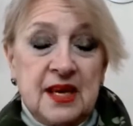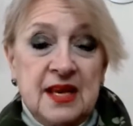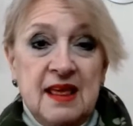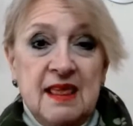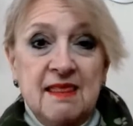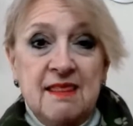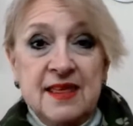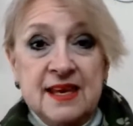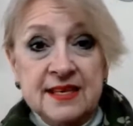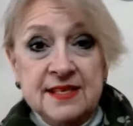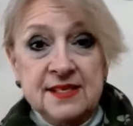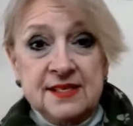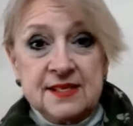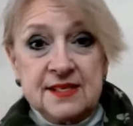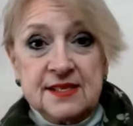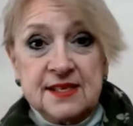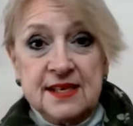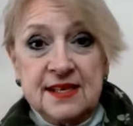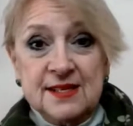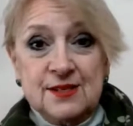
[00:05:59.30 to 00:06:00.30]
This
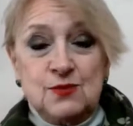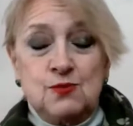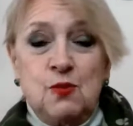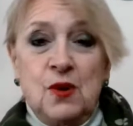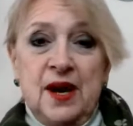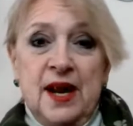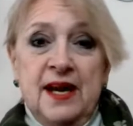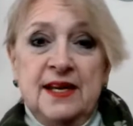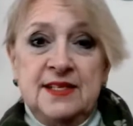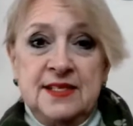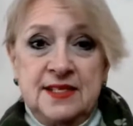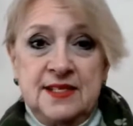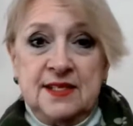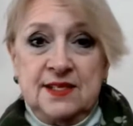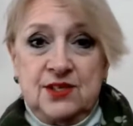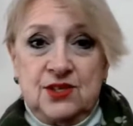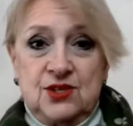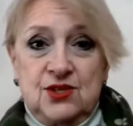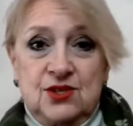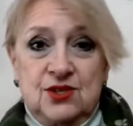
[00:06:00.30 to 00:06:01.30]
is what I
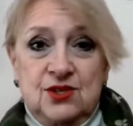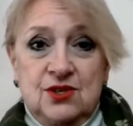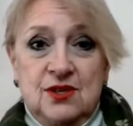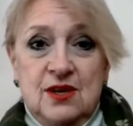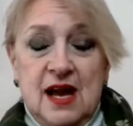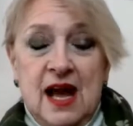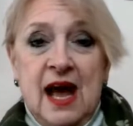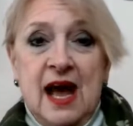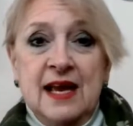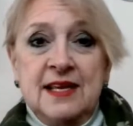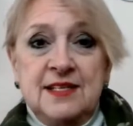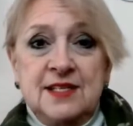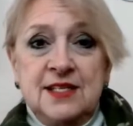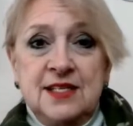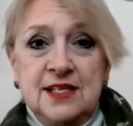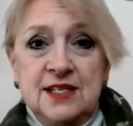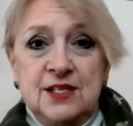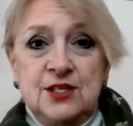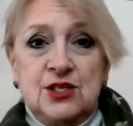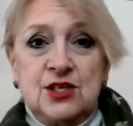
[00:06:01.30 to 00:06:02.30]
teach. I
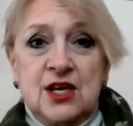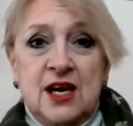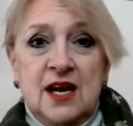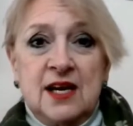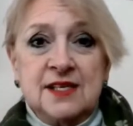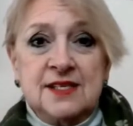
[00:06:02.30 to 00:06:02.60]
teach a